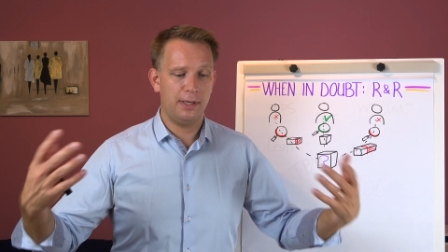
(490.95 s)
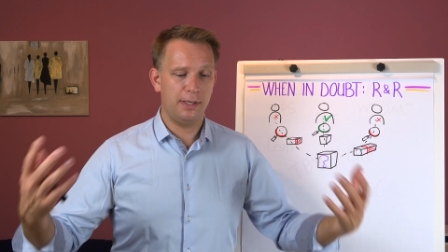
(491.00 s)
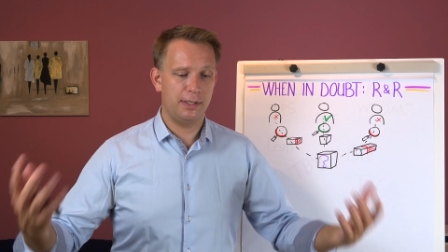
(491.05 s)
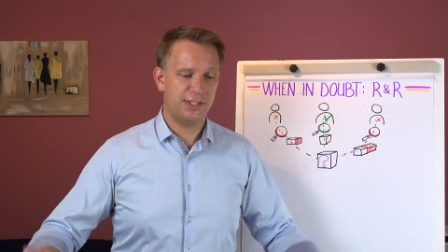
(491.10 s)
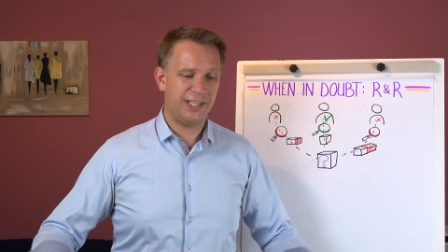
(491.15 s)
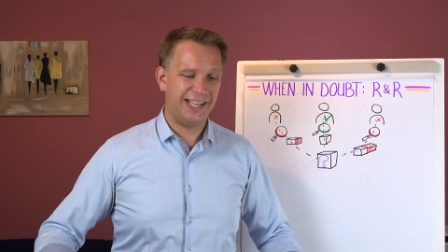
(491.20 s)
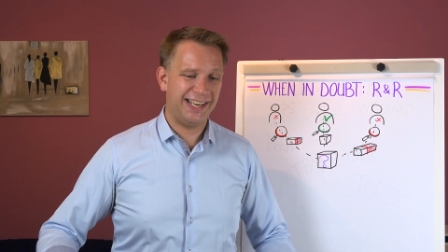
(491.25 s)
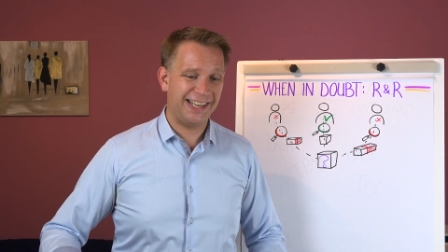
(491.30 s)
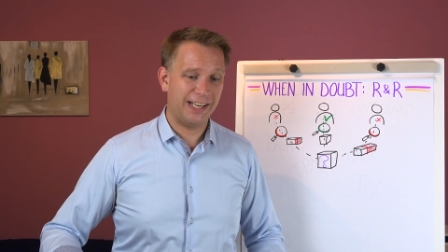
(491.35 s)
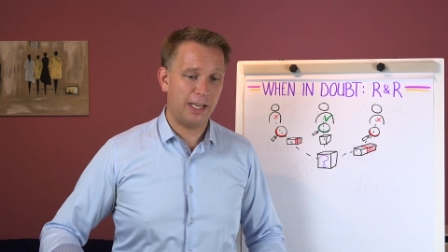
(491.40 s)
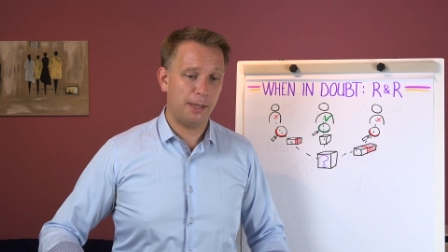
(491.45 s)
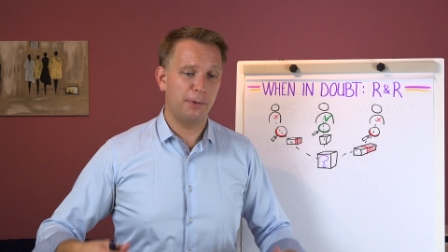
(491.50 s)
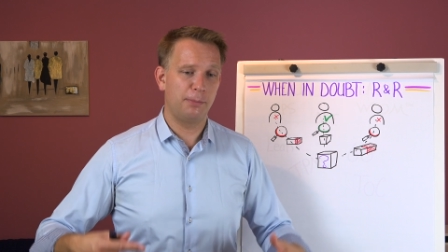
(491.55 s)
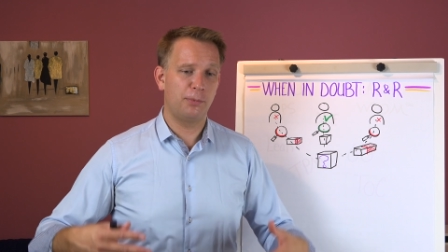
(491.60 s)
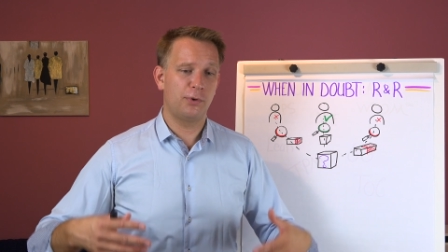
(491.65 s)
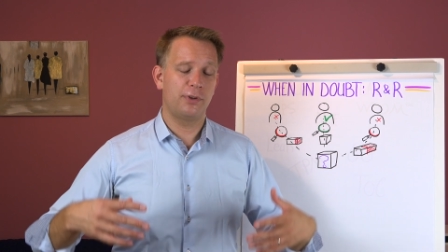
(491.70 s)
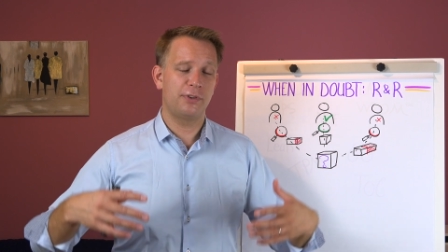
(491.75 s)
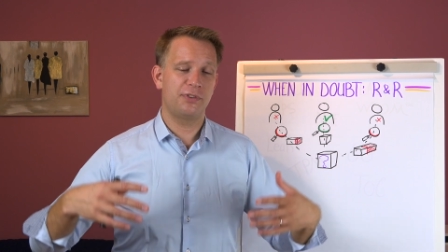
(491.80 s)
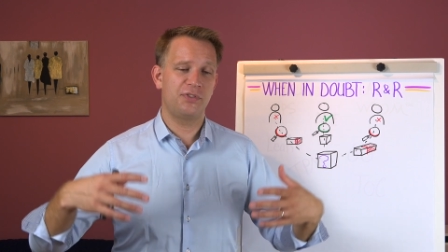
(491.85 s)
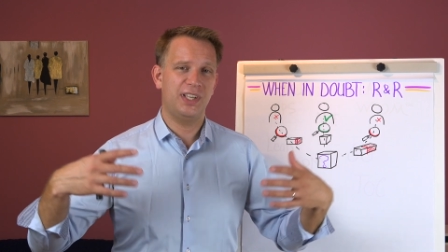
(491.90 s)
and setting up
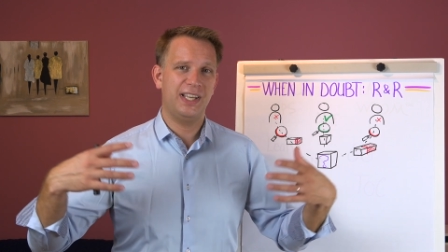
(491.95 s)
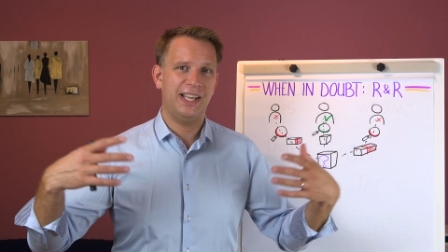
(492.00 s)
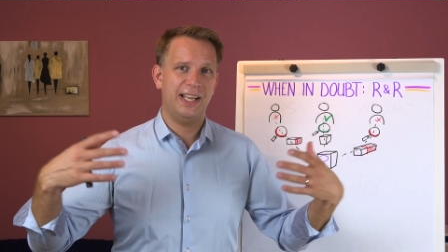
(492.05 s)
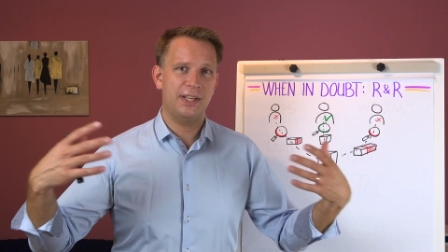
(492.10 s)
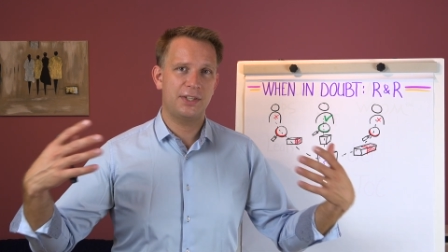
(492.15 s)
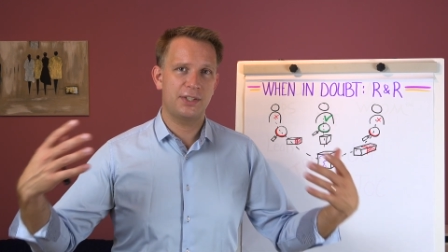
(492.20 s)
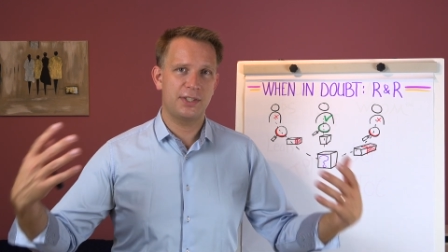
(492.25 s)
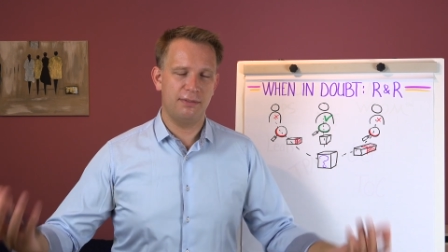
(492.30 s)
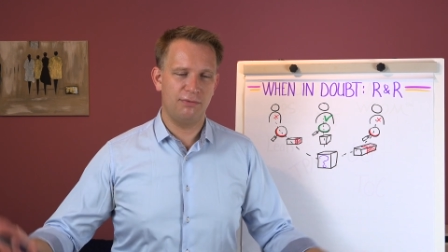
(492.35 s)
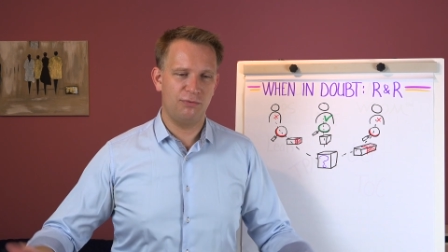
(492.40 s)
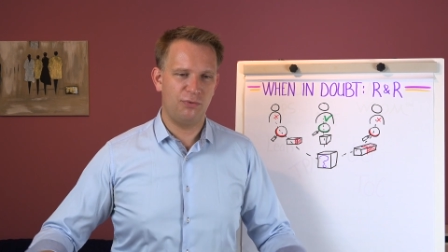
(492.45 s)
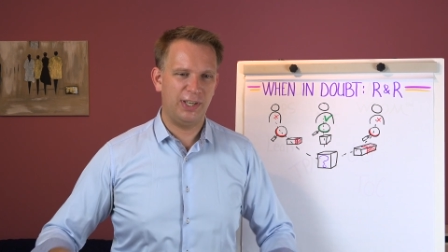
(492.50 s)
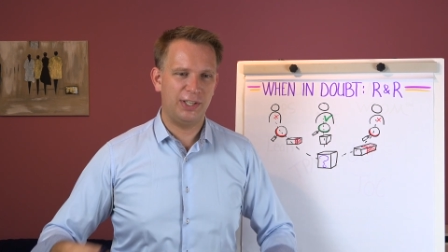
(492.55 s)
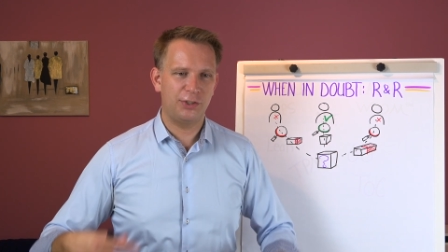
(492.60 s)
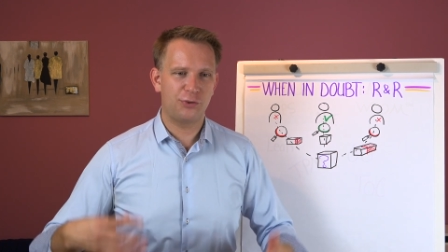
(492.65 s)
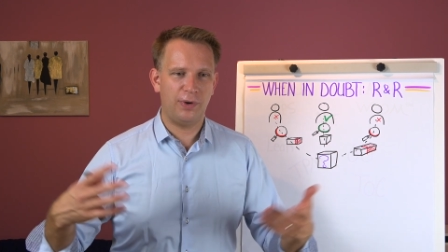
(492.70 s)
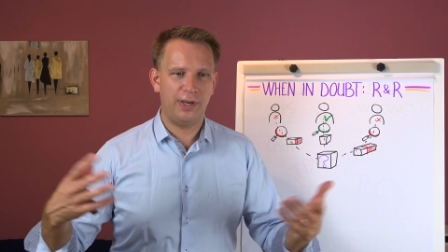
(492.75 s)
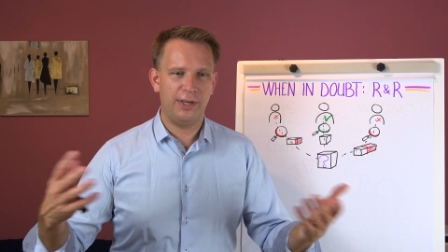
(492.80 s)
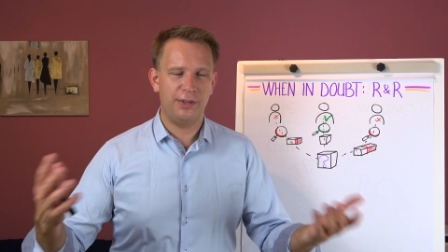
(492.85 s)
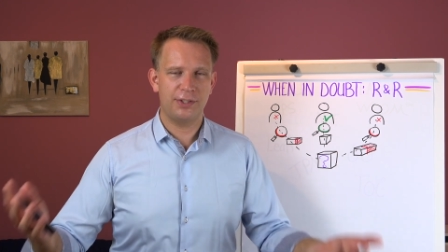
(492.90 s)
laboratory tests and ring
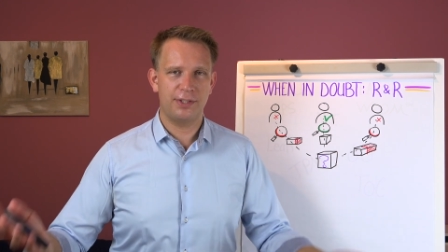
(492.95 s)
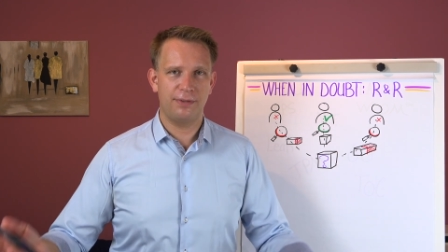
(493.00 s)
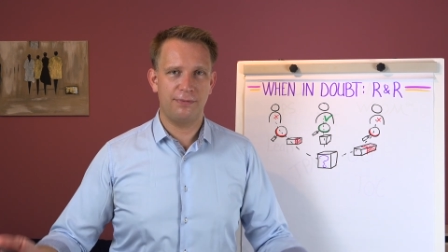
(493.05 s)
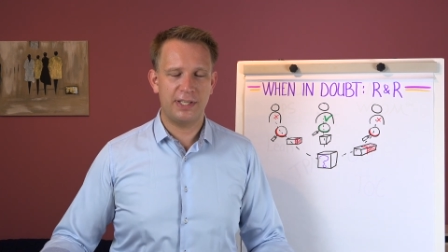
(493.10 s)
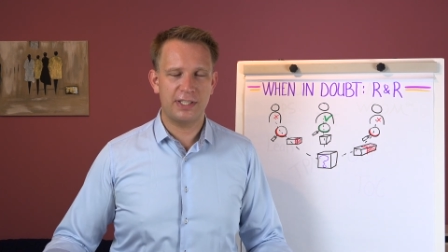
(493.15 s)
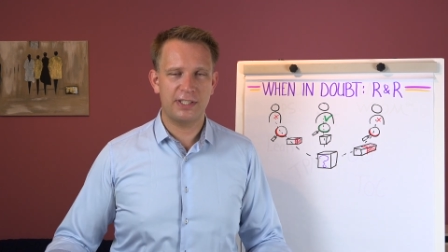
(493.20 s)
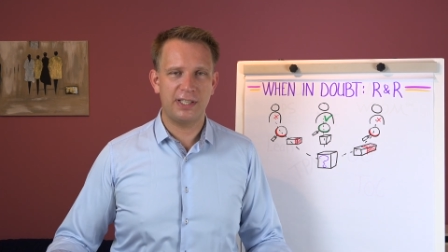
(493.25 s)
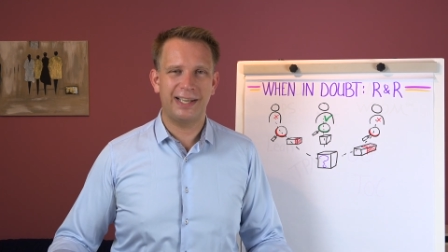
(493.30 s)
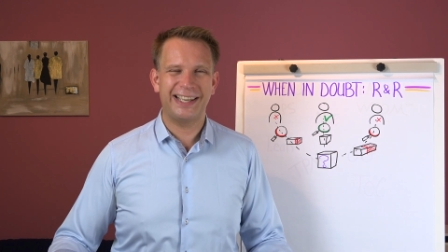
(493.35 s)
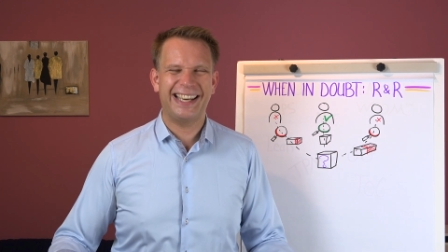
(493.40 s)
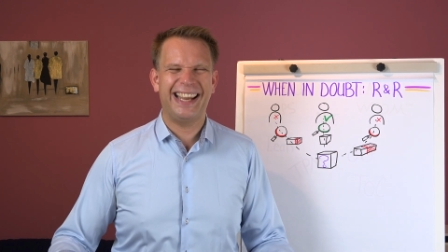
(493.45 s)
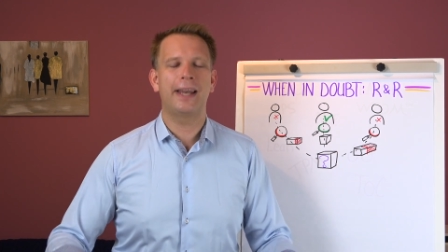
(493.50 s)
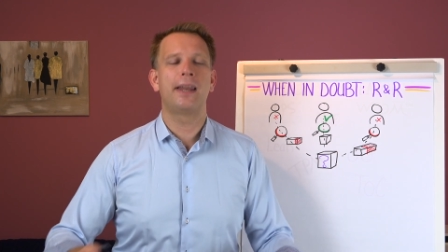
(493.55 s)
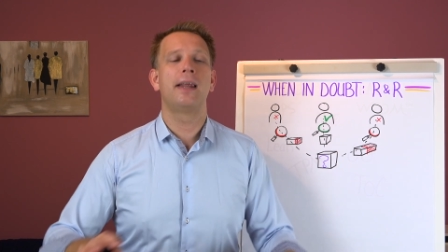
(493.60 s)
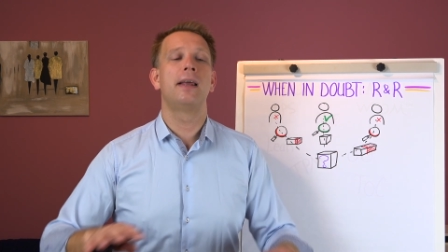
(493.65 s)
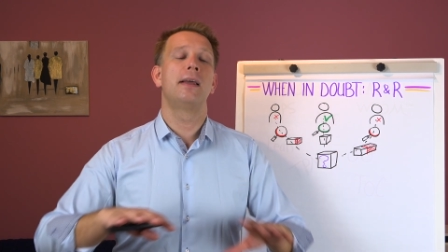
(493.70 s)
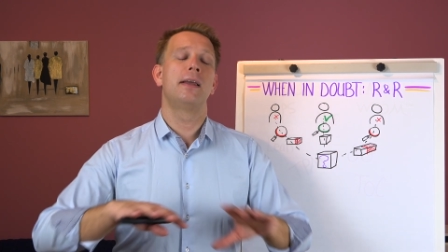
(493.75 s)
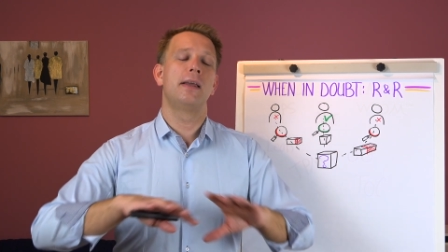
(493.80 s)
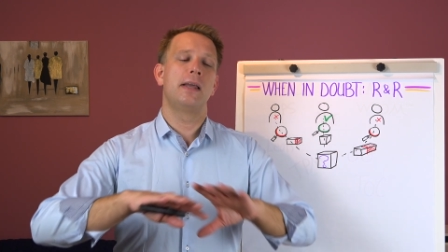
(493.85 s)
trials and things like that.